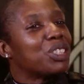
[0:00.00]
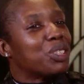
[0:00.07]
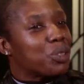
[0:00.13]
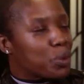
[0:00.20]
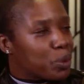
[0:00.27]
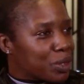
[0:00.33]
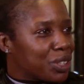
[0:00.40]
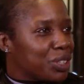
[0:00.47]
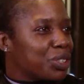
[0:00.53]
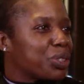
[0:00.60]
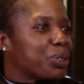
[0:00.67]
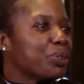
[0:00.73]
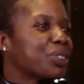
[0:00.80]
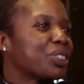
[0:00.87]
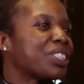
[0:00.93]
to talk to the
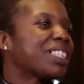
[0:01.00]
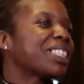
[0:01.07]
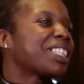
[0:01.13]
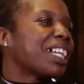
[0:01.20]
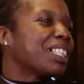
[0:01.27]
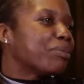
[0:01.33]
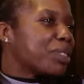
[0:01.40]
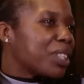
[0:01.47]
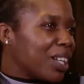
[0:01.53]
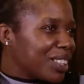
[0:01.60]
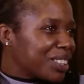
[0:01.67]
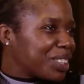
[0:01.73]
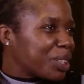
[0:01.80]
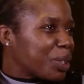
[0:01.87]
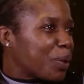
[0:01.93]
children, get them to
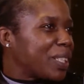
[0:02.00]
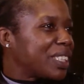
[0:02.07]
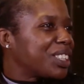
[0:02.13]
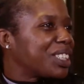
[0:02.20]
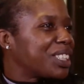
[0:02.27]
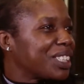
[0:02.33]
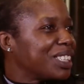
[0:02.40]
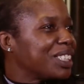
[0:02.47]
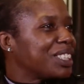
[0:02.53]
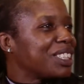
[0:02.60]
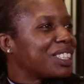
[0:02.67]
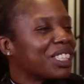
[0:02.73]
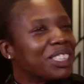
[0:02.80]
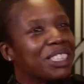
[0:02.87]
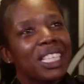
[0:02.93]
answer
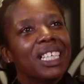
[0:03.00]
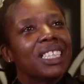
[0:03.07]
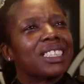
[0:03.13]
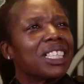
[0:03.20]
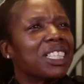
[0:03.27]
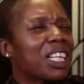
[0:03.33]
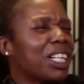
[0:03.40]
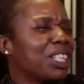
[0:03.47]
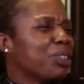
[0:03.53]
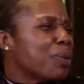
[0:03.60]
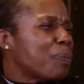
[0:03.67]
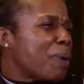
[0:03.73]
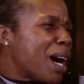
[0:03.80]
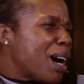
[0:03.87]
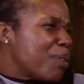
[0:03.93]
questions, and done like a
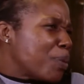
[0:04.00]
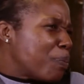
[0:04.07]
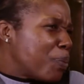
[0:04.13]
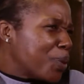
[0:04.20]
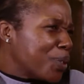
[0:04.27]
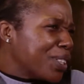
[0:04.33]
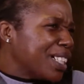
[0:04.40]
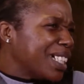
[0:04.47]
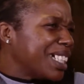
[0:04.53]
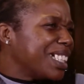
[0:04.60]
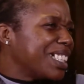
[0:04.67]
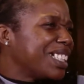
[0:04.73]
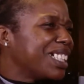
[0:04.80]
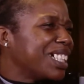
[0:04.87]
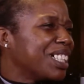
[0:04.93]
little
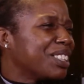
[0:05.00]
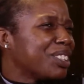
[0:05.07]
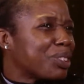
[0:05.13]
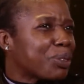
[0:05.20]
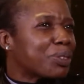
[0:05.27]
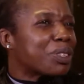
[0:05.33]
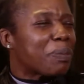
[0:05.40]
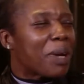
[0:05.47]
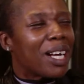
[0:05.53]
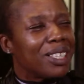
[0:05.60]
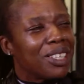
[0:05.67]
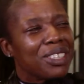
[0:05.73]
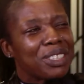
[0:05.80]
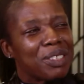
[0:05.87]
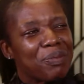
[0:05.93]
PowerPoint and talked about
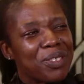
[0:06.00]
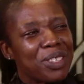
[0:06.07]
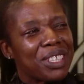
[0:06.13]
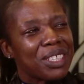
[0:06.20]
a lot of different